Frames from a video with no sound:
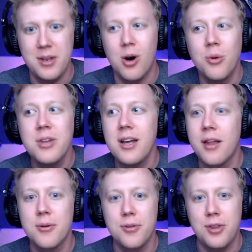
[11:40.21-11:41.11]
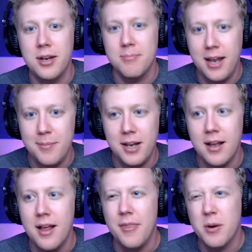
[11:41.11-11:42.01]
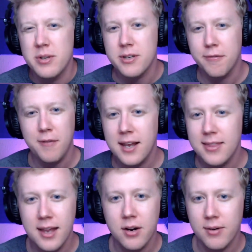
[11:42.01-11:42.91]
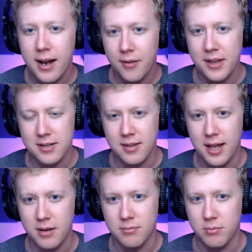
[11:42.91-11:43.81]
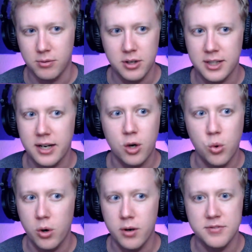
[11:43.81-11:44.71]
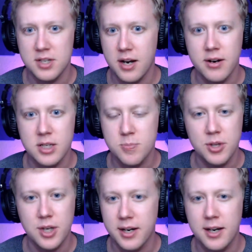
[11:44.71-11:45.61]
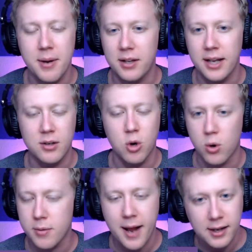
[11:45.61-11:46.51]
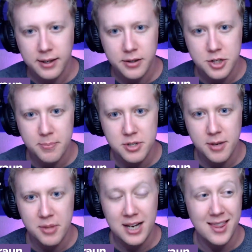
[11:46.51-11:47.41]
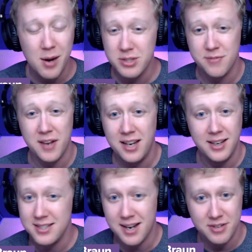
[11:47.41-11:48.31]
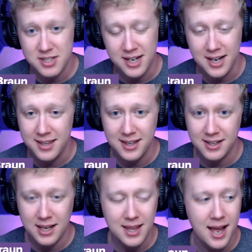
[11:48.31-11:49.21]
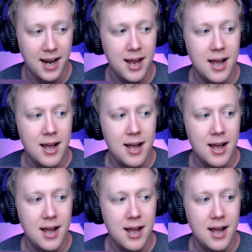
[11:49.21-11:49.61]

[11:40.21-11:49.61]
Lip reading: The only other thing, maybe, there was a fake thing around that looked like a quote of Za'Darius Smith talking about like quarterback leadership or something. That was fake. He's never said anything like that.